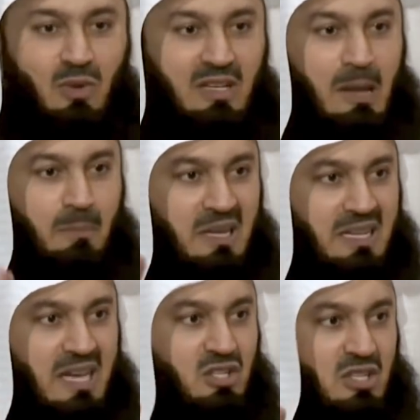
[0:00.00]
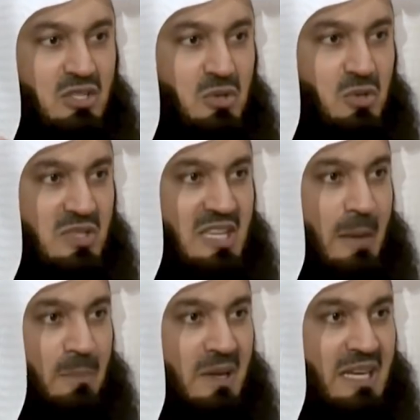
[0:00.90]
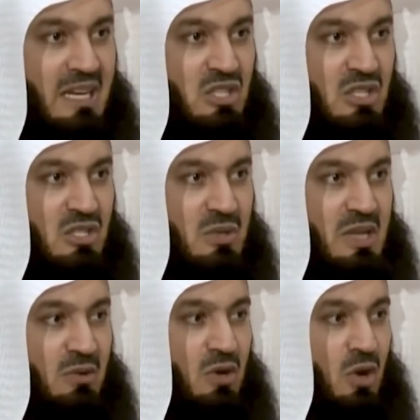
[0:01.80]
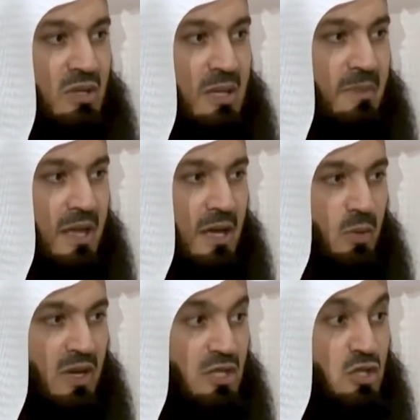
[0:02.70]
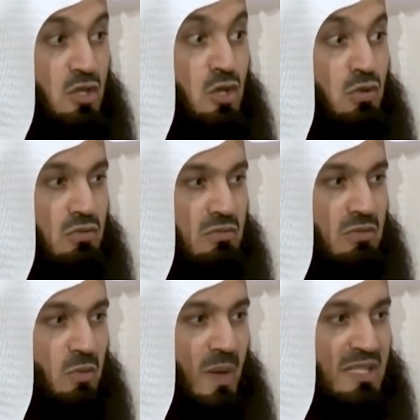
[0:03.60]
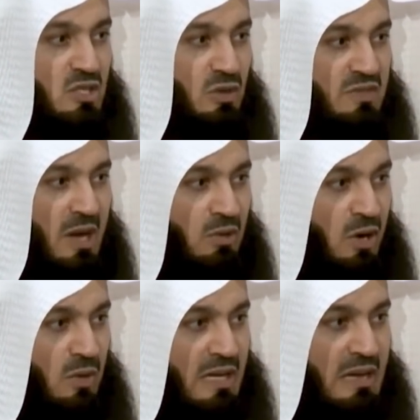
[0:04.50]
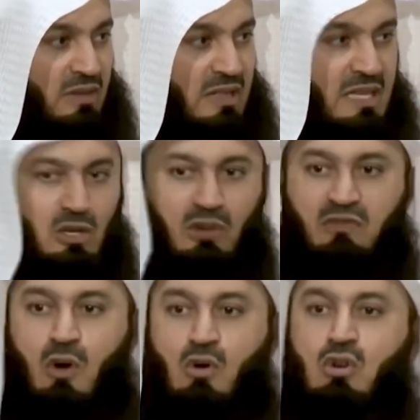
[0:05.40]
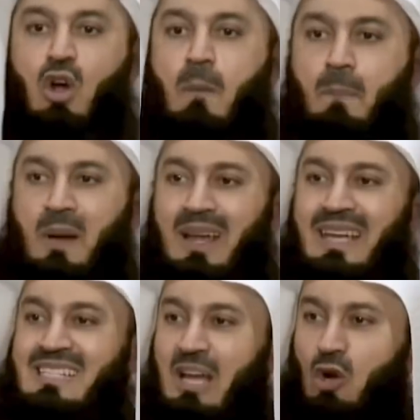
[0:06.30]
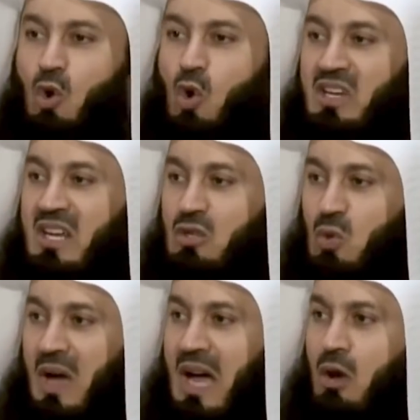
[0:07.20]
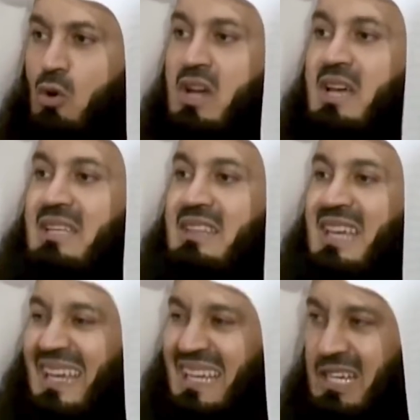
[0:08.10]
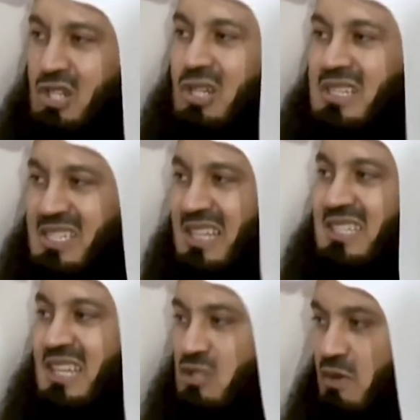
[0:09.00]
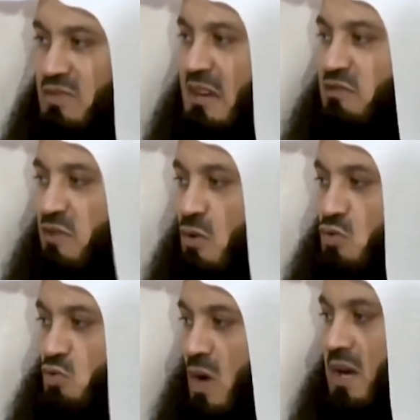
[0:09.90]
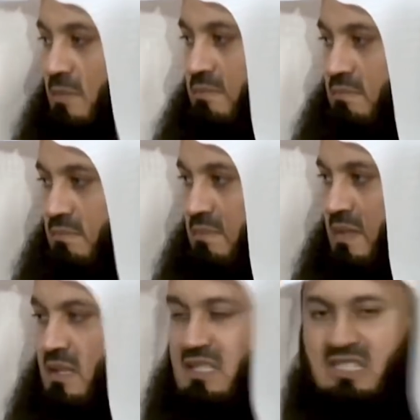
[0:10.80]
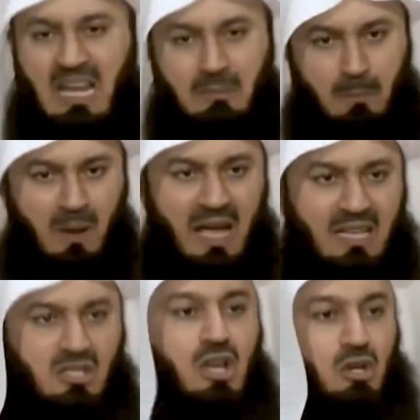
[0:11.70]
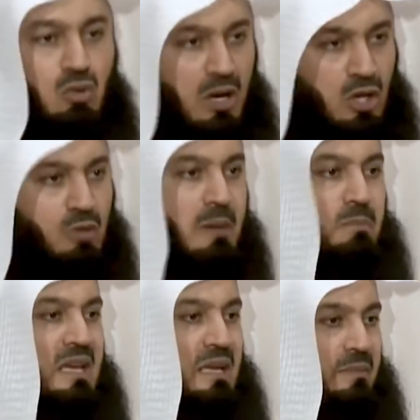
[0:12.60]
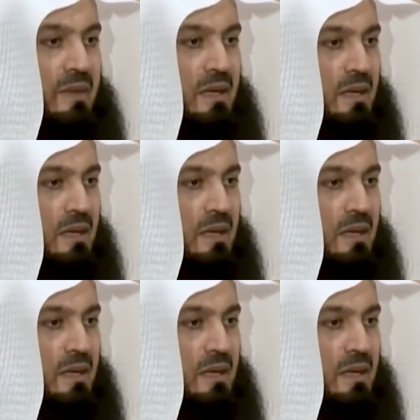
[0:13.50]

What applications, you choose the applications, you download them when it's new. Once you've downloaded everything, your phone operates according to how the initial settings of that phone were. The same applies to a human being.